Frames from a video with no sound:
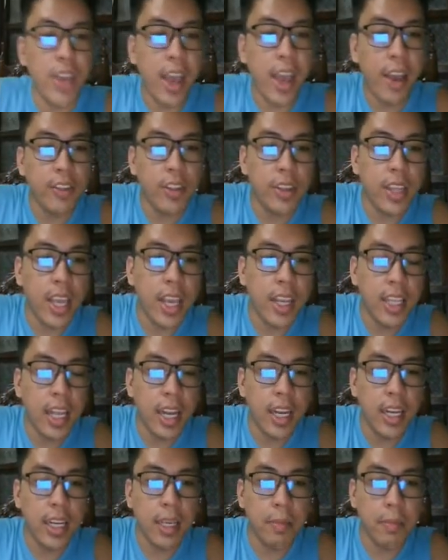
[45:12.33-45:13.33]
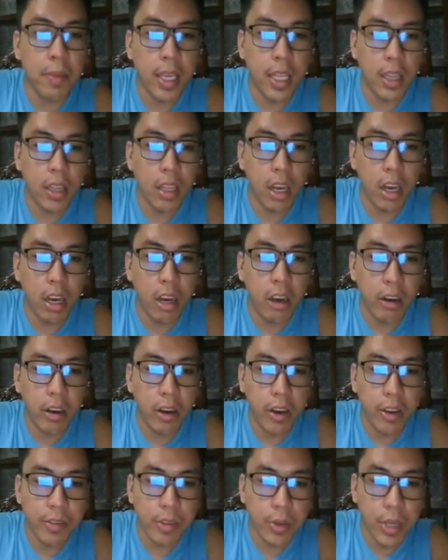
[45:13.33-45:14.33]
you have to take the limit
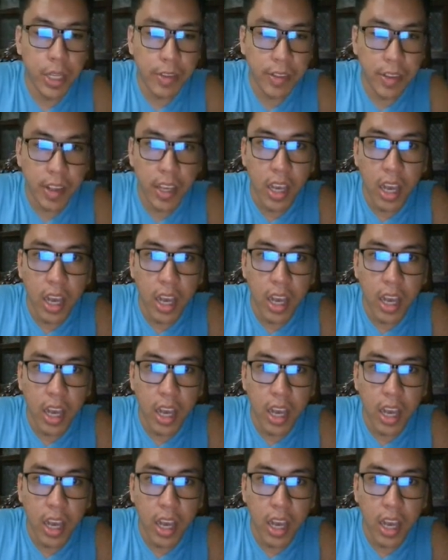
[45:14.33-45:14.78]
of, so this,